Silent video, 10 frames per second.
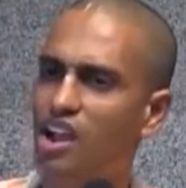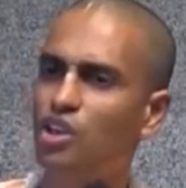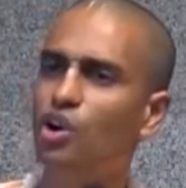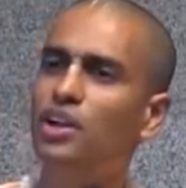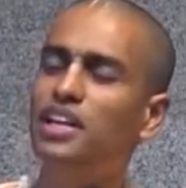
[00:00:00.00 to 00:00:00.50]

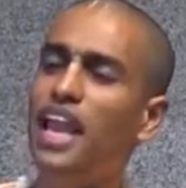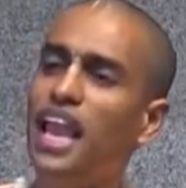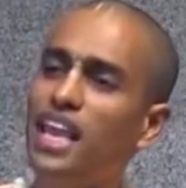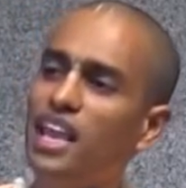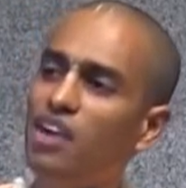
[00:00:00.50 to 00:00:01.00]
You are
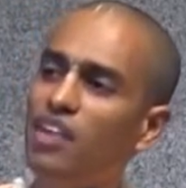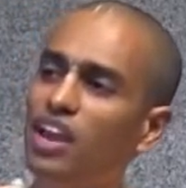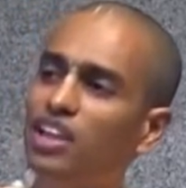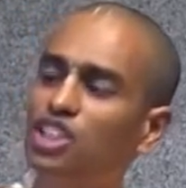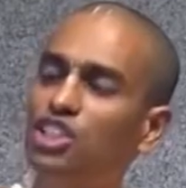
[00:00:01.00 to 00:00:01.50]
taking away
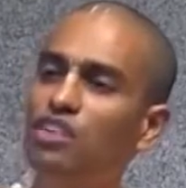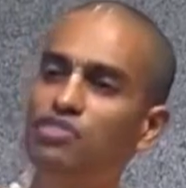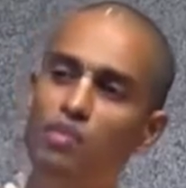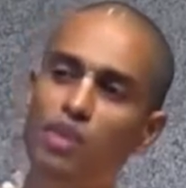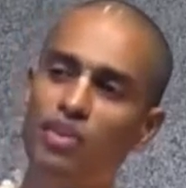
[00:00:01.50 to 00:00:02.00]
Krishna
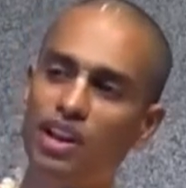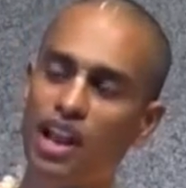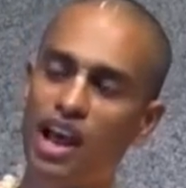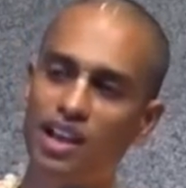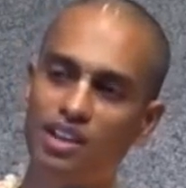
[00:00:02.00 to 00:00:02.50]
from our
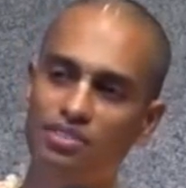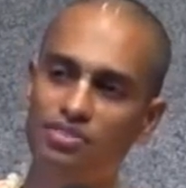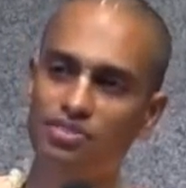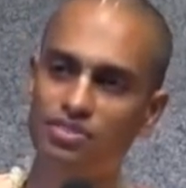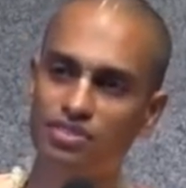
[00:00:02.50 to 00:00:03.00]

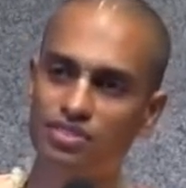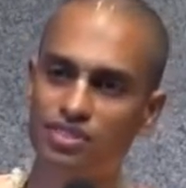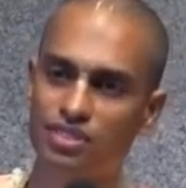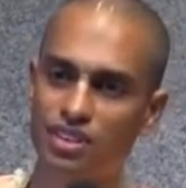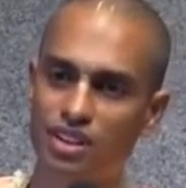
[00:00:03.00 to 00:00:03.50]
life.
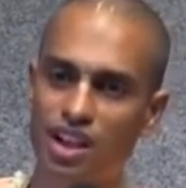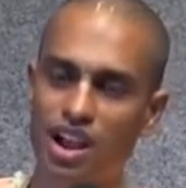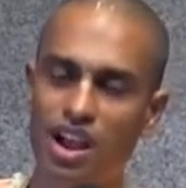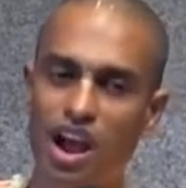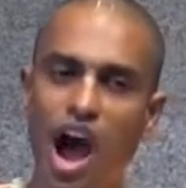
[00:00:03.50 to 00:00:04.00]

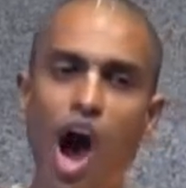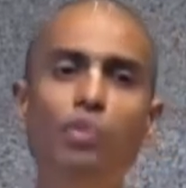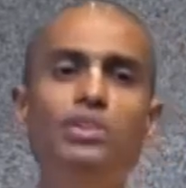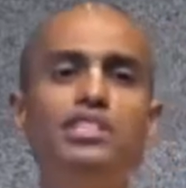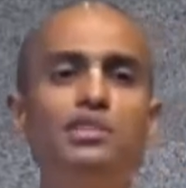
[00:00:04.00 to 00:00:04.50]

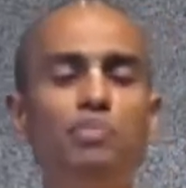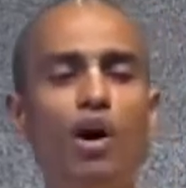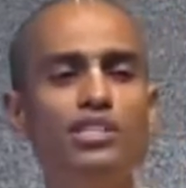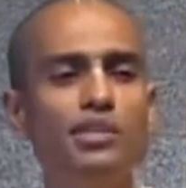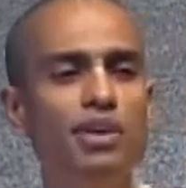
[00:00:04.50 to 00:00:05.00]
How is it
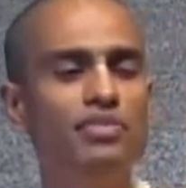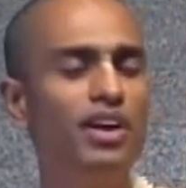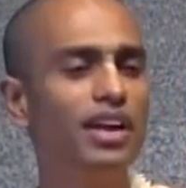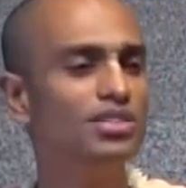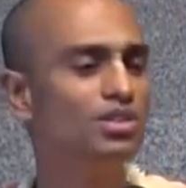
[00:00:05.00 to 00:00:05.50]
possible
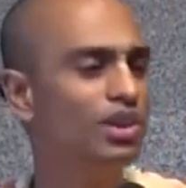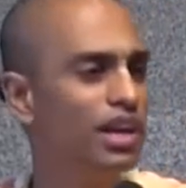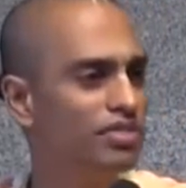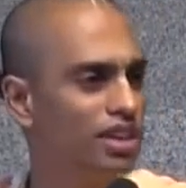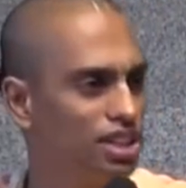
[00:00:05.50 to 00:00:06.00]
for us to
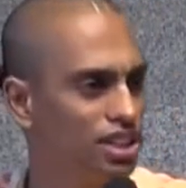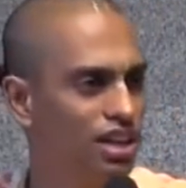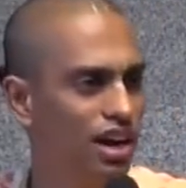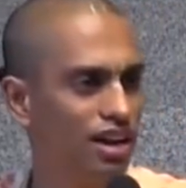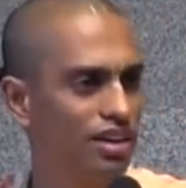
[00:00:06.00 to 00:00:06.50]
live
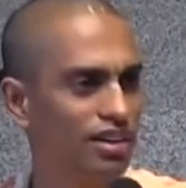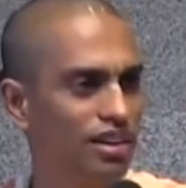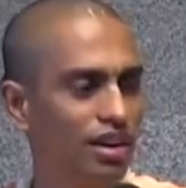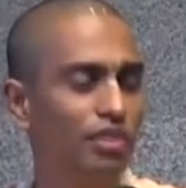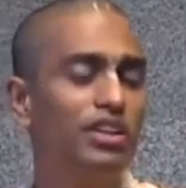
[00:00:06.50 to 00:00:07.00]
Krishna
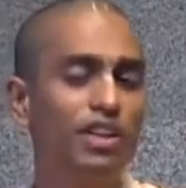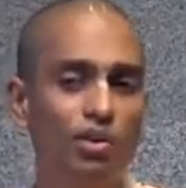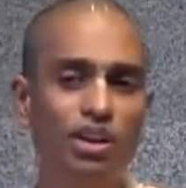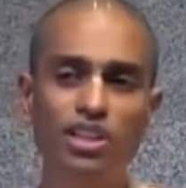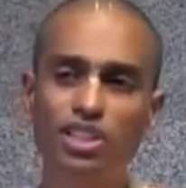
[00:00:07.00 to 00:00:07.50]

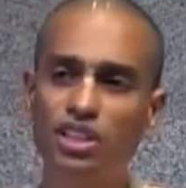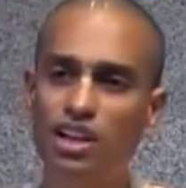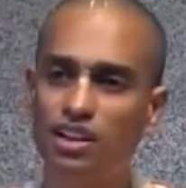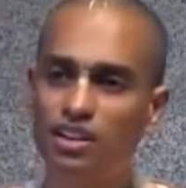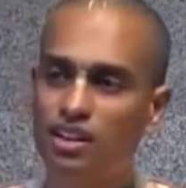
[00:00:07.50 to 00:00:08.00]
without
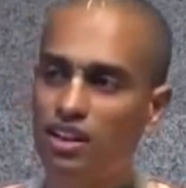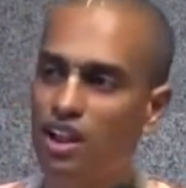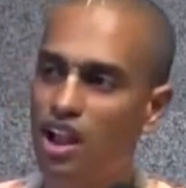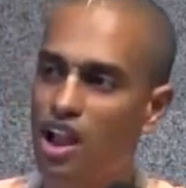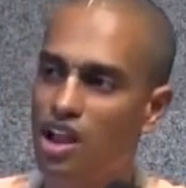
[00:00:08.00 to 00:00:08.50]
Krishna?
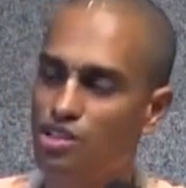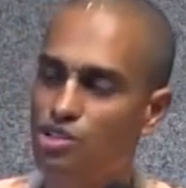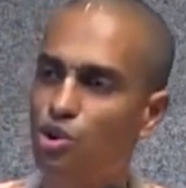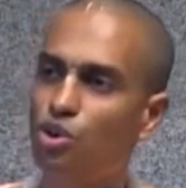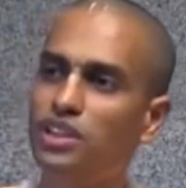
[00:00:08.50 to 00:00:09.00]

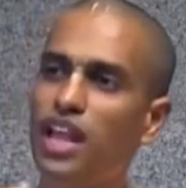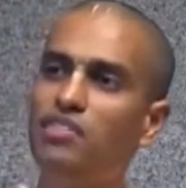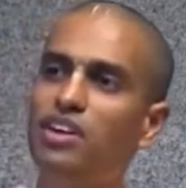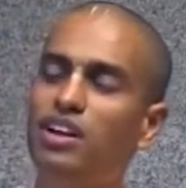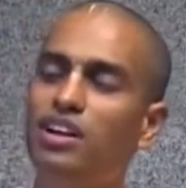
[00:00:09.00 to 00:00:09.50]
So they
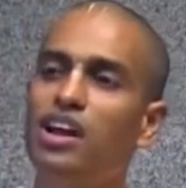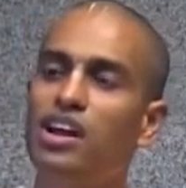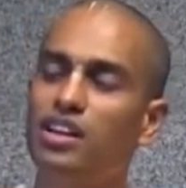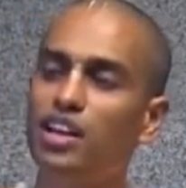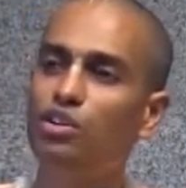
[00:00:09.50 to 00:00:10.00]
were,
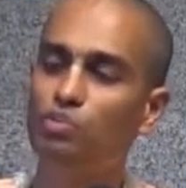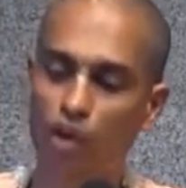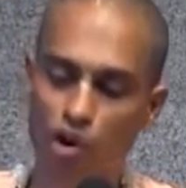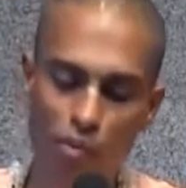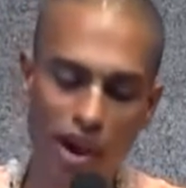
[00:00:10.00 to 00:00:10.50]

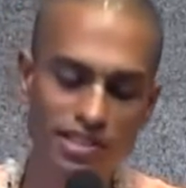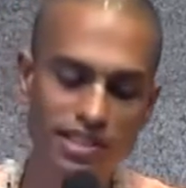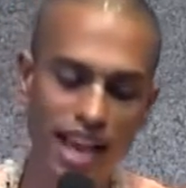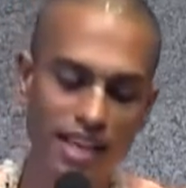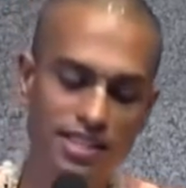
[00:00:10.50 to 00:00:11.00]
Prabhupada
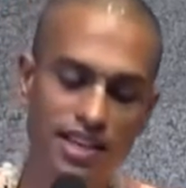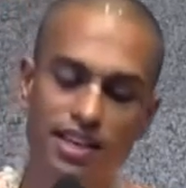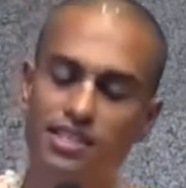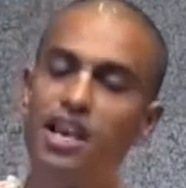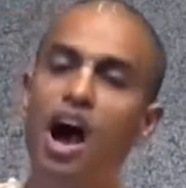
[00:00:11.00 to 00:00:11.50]
says
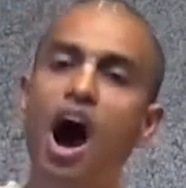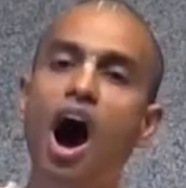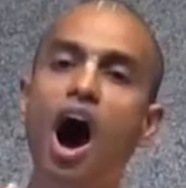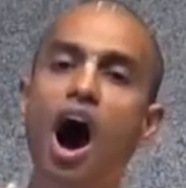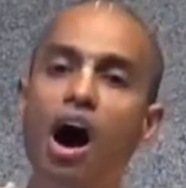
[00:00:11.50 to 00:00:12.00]
that is
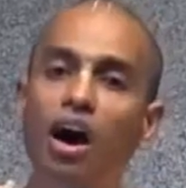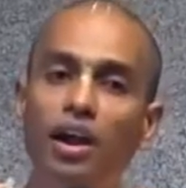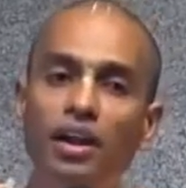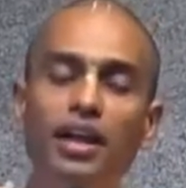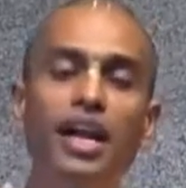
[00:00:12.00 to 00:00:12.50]

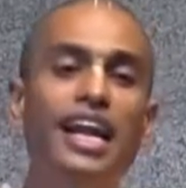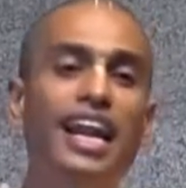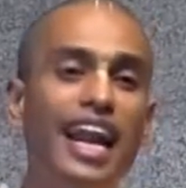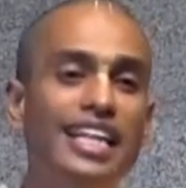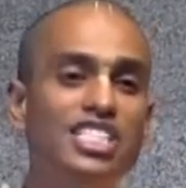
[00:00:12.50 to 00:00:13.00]

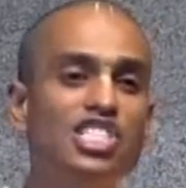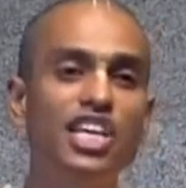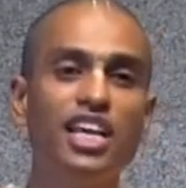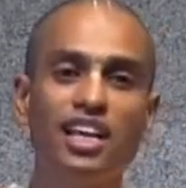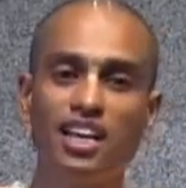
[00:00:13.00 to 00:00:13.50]

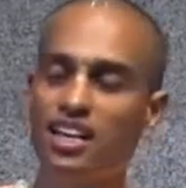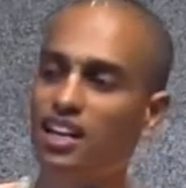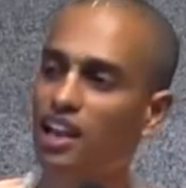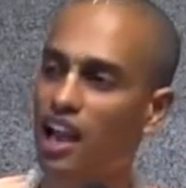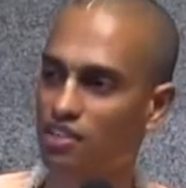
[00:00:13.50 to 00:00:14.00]
heart-drenching
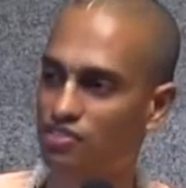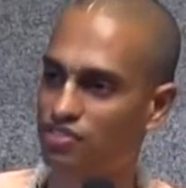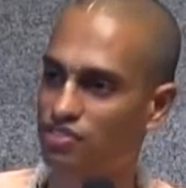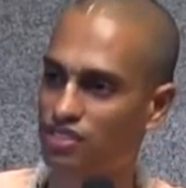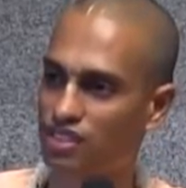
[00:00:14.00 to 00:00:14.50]

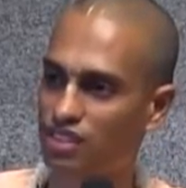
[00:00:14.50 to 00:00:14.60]
life.